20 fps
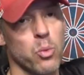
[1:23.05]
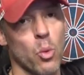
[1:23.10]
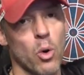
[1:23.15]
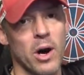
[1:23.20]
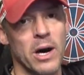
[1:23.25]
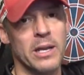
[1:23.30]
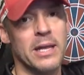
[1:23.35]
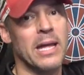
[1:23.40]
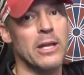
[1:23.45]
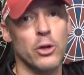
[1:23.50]

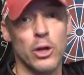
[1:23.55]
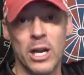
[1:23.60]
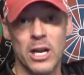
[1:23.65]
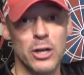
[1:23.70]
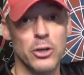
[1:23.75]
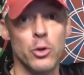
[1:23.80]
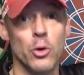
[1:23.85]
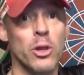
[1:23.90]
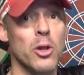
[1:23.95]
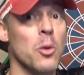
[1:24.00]
one and you're gonna
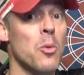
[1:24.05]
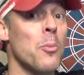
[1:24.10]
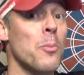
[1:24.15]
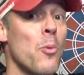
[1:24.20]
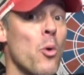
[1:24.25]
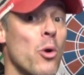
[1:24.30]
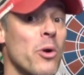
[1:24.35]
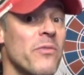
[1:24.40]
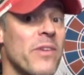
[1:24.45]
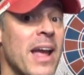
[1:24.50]
do a little
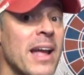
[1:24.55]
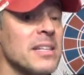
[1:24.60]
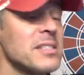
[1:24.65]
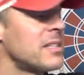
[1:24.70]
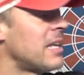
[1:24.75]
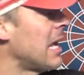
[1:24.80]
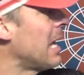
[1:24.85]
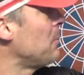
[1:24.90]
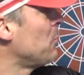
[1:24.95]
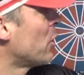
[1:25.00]
more advanced
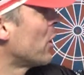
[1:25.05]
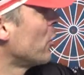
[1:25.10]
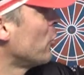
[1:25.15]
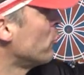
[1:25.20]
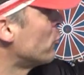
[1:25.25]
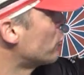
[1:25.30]
game, you're gonna do